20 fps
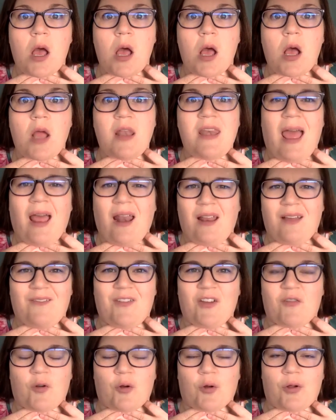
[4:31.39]
Not of your
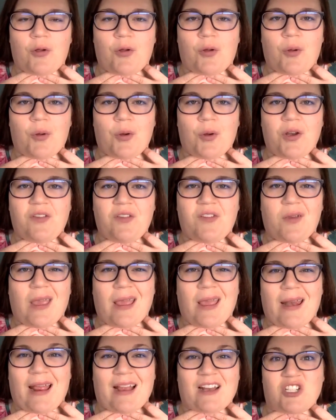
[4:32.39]
vocal cords, you can't
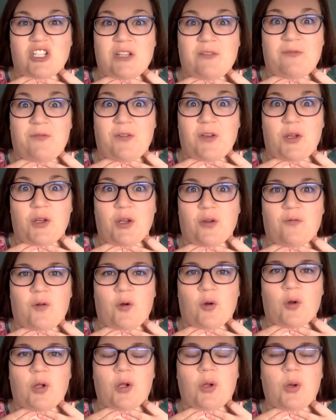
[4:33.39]
actually feel your
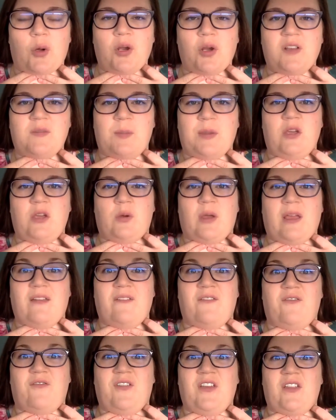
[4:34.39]
vocal cords, but you can
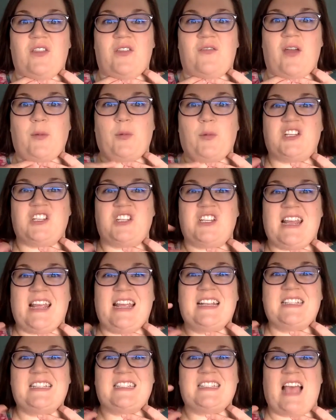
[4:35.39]
feel the vibration
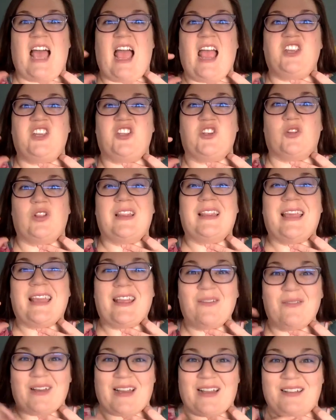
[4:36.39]
inside your
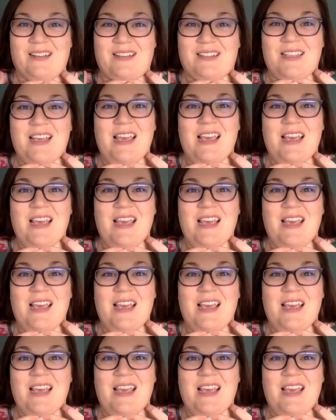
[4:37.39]
larynx,